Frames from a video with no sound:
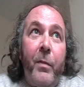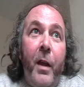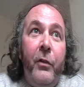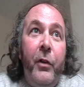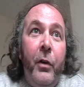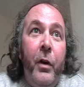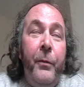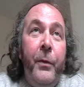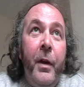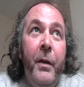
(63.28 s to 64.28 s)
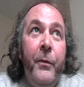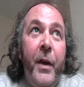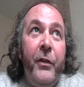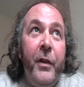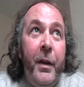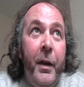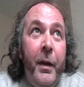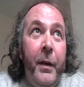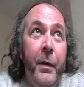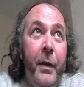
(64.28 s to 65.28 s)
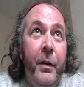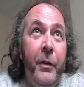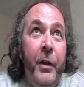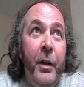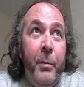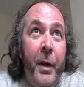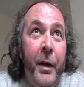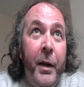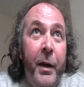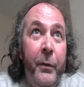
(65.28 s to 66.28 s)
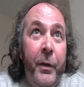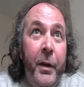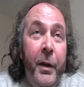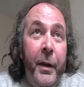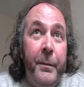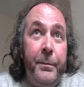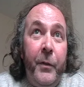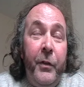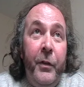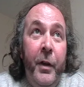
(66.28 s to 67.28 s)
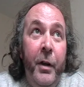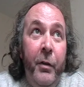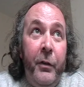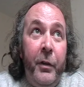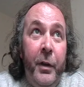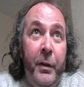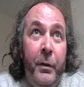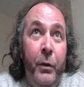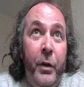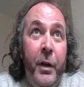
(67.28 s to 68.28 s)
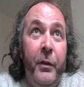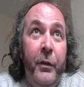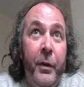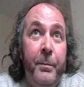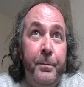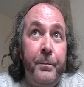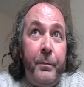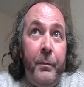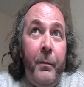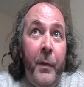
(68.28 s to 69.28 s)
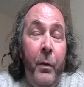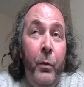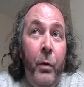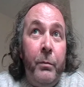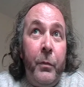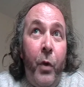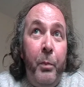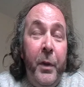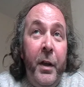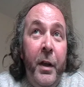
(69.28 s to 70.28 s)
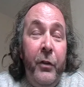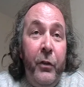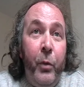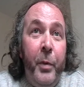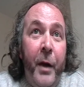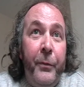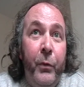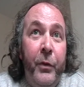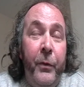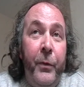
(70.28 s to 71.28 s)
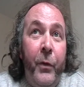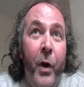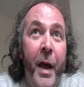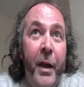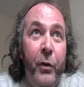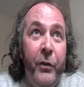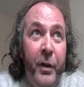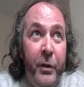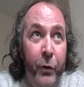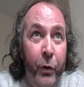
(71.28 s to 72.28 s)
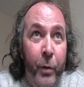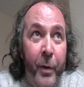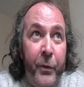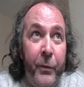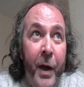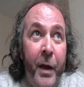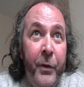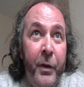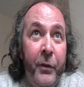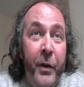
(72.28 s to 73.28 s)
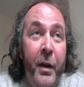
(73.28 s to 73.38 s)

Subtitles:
So if you're investigating and you're thinking about an IVA, seriously look into what complications could be afterwards. If you've got equity in your home after 5 years,